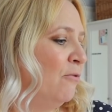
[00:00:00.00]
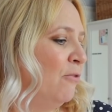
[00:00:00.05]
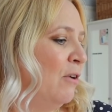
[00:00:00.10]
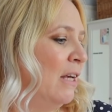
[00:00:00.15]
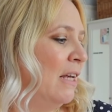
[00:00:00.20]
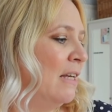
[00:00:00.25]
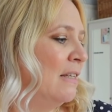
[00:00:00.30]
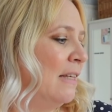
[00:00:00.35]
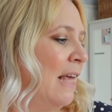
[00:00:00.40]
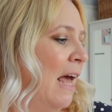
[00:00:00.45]
of
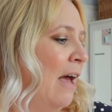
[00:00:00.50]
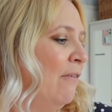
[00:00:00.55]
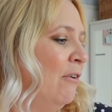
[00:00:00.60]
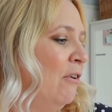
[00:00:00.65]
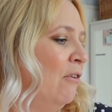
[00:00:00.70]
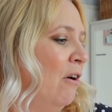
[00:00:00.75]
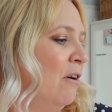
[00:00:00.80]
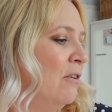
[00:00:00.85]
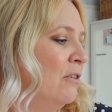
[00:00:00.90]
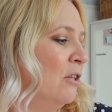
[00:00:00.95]
freaky, scary,
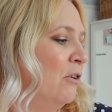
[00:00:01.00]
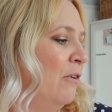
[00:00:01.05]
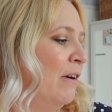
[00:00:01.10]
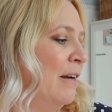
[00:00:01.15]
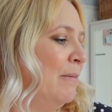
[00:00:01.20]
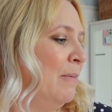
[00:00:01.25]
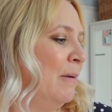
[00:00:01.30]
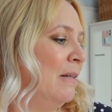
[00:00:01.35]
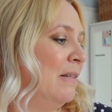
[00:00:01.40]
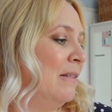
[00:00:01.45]
gross,
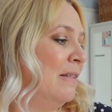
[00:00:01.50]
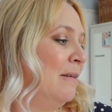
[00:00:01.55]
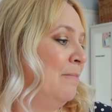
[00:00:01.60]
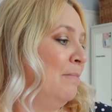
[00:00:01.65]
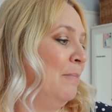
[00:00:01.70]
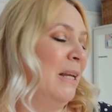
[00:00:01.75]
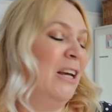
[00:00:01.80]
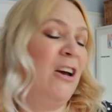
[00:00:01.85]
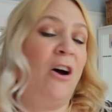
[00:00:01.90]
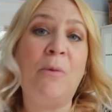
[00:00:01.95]
incredible and
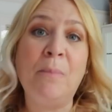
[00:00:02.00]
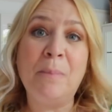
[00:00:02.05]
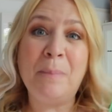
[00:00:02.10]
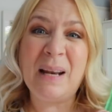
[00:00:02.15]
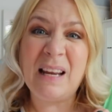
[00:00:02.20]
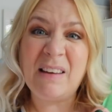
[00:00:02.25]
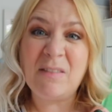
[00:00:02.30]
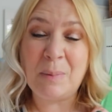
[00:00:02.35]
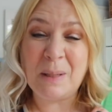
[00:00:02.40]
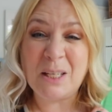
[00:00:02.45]
simply
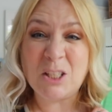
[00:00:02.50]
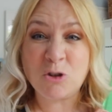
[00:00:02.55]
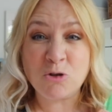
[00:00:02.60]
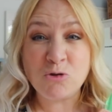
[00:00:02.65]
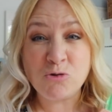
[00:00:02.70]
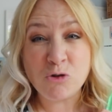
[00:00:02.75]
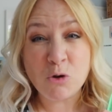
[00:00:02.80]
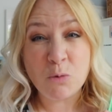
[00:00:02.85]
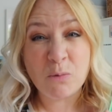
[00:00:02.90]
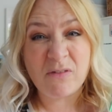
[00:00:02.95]
unbelievably
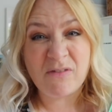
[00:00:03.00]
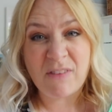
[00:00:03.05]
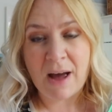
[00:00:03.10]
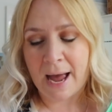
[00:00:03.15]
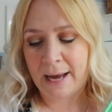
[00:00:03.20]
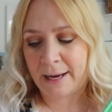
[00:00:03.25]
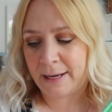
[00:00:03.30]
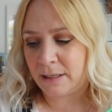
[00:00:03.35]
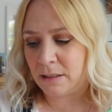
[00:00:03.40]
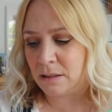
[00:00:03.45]
true
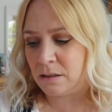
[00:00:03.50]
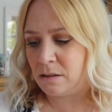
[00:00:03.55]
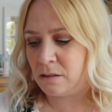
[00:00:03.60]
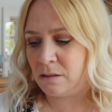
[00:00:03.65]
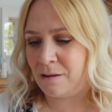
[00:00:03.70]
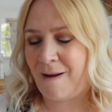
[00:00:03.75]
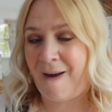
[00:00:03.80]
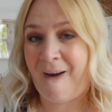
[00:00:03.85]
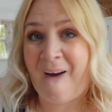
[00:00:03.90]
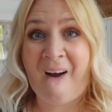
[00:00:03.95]

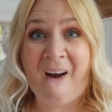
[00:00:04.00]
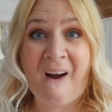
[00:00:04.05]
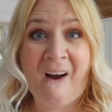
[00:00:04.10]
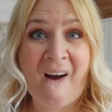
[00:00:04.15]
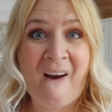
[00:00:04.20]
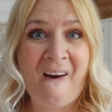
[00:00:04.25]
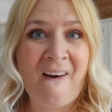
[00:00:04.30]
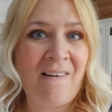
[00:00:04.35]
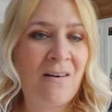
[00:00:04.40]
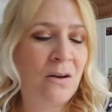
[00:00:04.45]
facts.
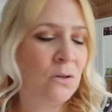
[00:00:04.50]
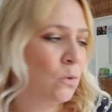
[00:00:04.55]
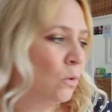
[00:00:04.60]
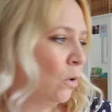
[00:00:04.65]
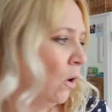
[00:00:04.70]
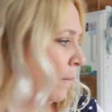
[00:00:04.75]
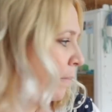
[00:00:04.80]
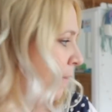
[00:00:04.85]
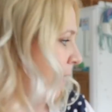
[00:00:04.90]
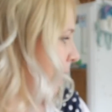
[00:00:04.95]

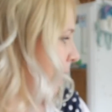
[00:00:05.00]
So we've got him